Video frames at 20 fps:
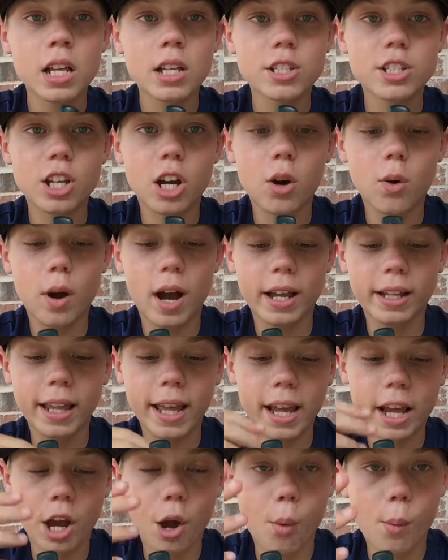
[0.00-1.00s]
So I
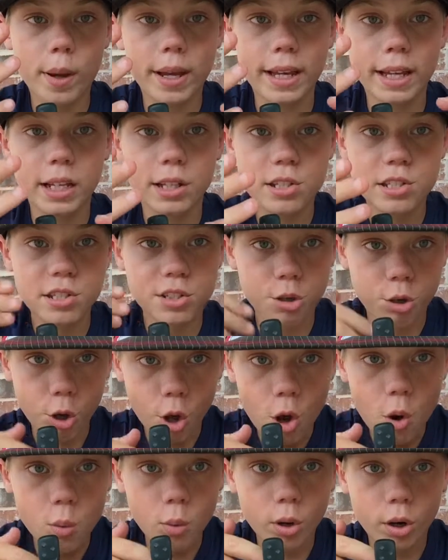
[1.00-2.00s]
like going
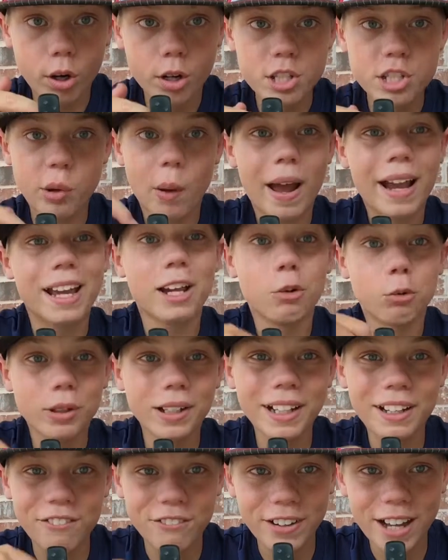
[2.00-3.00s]
slower so I can
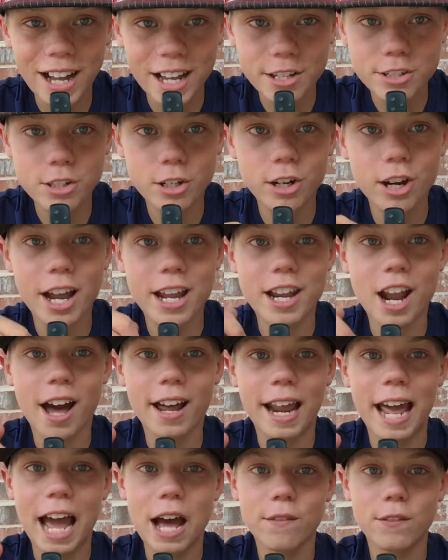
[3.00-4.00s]
reel it faster and
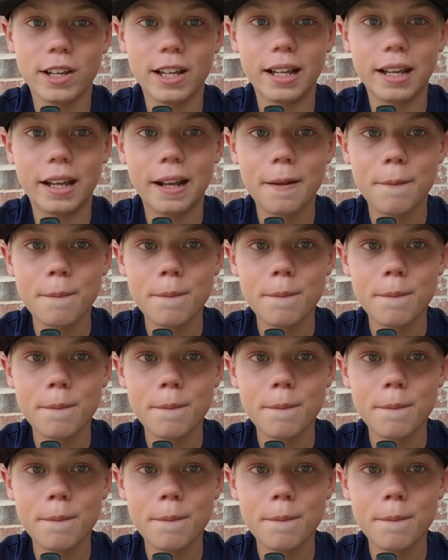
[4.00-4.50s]
not having